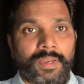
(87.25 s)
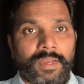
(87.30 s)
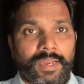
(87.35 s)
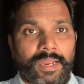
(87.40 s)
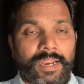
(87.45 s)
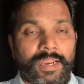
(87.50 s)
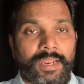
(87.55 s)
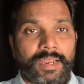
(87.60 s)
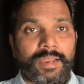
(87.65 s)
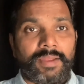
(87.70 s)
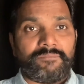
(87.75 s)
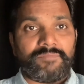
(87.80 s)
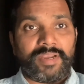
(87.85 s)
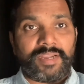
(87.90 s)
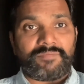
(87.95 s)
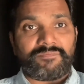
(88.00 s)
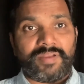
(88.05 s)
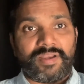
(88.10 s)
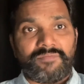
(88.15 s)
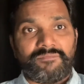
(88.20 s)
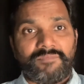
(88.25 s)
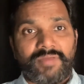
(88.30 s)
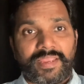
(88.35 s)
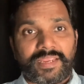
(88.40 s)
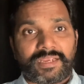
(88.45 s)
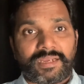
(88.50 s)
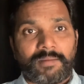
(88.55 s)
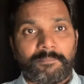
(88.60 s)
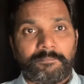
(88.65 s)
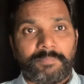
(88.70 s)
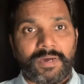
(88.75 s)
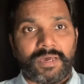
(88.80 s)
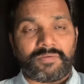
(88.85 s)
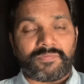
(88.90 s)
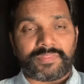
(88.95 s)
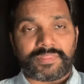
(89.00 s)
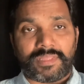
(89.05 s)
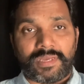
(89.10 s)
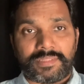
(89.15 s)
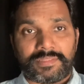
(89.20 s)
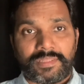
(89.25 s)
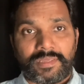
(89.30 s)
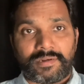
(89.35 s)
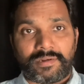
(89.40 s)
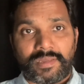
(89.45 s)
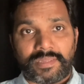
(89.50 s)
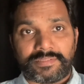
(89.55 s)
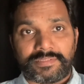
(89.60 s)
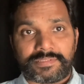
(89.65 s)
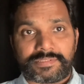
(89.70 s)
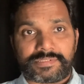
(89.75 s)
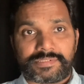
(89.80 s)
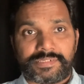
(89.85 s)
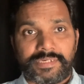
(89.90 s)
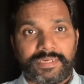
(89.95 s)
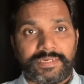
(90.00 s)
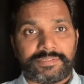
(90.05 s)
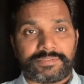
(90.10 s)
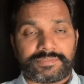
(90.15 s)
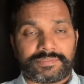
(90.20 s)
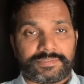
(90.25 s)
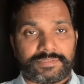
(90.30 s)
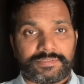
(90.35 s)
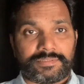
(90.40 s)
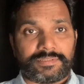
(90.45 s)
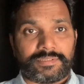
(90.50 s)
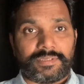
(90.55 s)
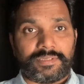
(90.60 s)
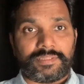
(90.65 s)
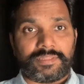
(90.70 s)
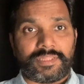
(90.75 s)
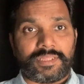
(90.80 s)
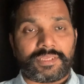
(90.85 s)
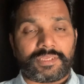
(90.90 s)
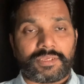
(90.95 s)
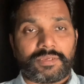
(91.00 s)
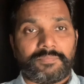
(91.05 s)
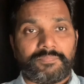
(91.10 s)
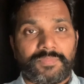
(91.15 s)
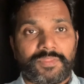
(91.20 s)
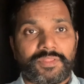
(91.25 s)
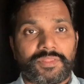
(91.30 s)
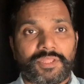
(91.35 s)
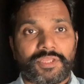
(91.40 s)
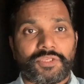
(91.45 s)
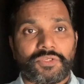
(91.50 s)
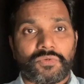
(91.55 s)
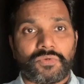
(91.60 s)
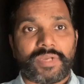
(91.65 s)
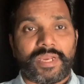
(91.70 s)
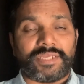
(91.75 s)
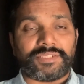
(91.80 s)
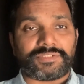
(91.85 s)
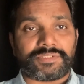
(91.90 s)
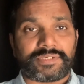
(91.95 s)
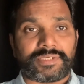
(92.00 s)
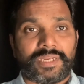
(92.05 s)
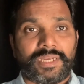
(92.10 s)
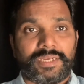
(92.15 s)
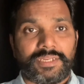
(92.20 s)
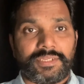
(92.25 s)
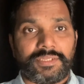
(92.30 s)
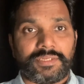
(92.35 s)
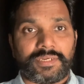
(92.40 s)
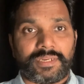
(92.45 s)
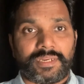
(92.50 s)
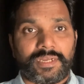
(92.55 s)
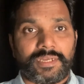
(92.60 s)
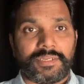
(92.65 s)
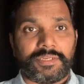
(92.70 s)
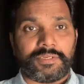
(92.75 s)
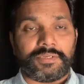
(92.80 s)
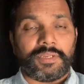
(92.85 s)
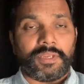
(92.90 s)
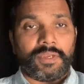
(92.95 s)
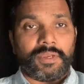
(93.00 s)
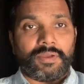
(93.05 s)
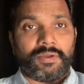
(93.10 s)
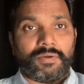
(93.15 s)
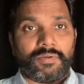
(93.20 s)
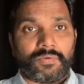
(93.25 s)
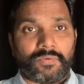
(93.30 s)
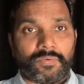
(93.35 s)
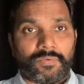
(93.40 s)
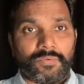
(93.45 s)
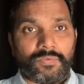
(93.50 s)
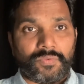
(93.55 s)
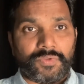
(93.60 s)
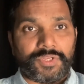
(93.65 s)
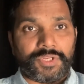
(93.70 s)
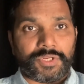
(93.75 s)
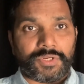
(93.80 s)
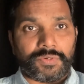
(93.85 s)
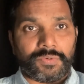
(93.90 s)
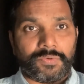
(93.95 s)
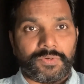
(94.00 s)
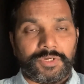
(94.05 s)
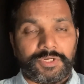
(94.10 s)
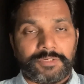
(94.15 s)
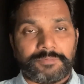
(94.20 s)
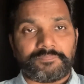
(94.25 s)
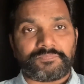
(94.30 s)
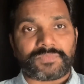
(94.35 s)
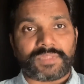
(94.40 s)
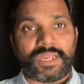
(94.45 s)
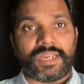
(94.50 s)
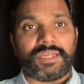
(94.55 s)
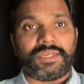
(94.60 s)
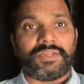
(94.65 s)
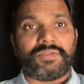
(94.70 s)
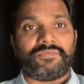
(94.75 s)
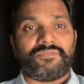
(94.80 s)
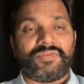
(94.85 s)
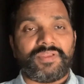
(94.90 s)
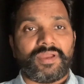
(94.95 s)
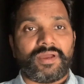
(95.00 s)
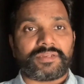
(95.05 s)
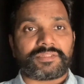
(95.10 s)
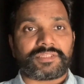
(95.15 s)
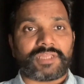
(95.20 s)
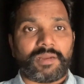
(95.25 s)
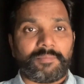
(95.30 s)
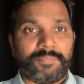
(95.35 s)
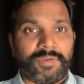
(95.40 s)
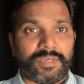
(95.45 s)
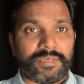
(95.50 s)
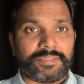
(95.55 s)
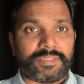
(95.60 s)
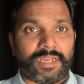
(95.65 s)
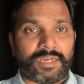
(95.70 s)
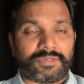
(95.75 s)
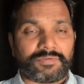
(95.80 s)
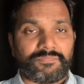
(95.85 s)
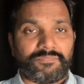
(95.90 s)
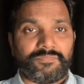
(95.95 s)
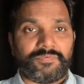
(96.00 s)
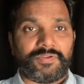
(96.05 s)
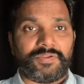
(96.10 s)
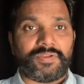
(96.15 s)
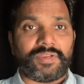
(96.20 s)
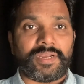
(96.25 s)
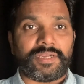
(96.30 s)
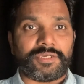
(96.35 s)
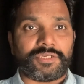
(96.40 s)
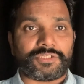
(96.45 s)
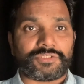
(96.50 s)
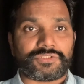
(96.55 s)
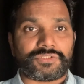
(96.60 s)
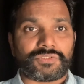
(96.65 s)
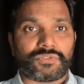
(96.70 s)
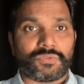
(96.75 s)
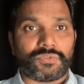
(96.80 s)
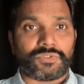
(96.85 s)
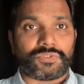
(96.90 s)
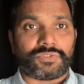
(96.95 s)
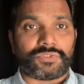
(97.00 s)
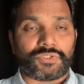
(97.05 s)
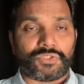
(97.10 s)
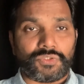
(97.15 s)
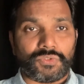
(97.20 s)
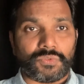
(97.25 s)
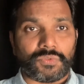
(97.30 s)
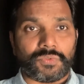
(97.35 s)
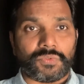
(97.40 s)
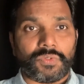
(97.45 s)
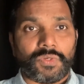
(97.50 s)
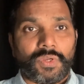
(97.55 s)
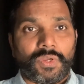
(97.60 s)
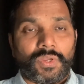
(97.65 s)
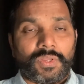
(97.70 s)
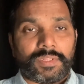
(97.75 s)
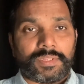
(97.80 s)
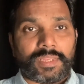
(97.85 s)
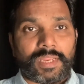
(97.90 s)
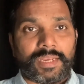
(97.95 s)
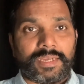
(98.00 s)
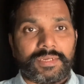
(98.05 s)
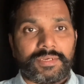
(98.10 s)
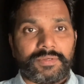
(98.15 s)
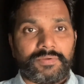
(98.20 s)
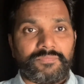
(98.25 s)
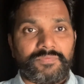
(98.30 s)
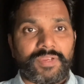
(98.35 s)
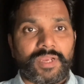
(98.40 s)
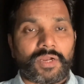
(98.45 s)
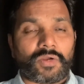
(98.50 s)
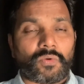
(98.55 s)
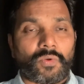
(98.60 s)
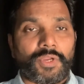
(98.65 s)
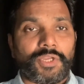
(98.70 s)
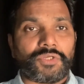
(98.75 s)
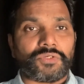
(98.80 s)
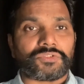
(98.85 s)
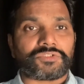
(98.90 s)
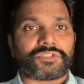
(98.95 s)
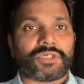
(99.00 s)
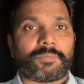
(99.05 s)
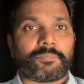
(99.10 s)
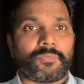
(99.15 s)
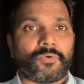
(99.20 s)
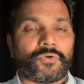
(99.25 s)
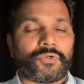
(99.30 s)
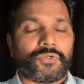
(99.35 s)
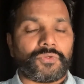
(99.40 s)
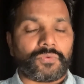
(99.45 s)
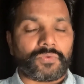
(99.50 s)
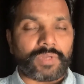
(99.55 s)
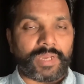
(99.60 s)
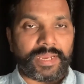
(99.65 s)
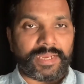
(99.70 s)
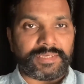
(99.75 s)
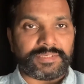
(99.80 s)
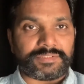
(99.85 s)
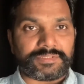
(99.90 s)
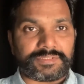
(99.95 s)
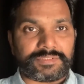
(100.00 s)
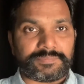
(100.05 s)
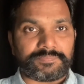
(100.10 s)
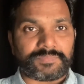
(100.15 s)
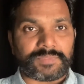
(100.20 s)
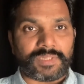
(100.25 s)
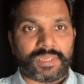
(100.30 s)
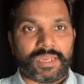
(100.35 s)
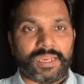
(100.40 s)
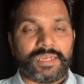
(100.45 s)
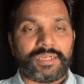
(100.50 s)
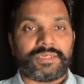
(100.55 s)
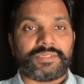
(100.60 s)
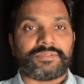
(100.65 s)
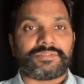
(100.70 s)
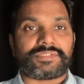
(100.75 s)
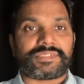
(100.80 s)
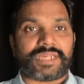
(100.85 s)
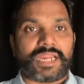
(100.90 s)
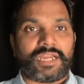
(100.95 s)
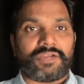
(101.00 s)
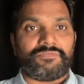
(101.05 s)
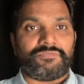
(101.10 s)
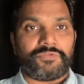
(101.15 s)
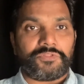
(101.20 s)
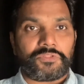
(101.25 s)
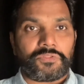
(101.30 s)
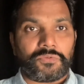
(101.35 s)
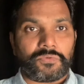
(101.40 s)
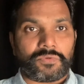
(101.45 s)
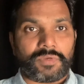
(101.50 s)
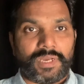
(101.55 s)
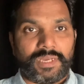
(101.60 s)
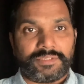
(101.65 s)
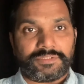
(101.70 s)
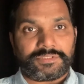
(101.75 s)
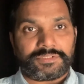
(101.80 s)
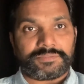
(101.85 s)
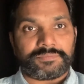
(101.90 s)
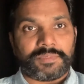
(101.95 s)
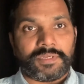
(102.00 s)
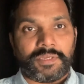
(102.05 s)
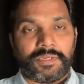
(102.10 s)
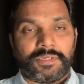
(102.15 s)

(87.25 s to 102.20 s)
When I compare with other states, I think you guys really, really doing good. And we are Tamil, that we understood too. And we are going to support you guys and stand with you guys.